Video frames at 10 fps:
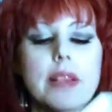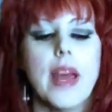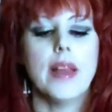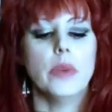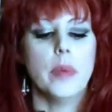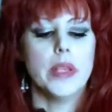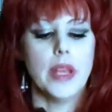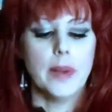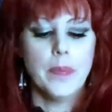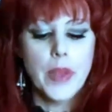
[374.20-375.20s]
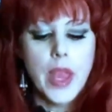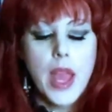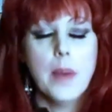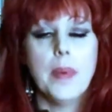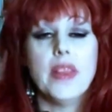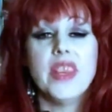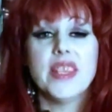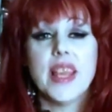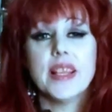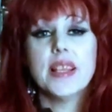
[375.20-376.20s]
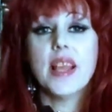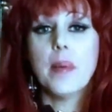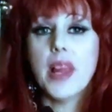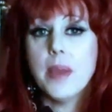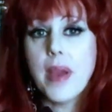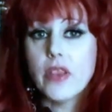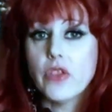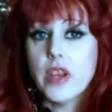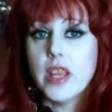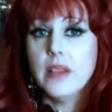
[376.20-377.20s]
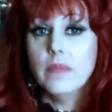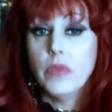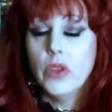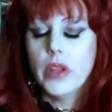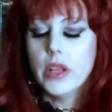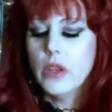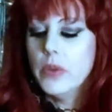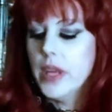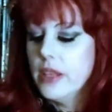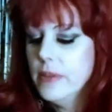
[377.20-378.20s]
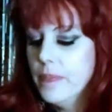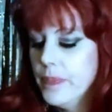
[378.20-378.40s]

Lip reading: has a handle missing. But this takes a AA battery, not included.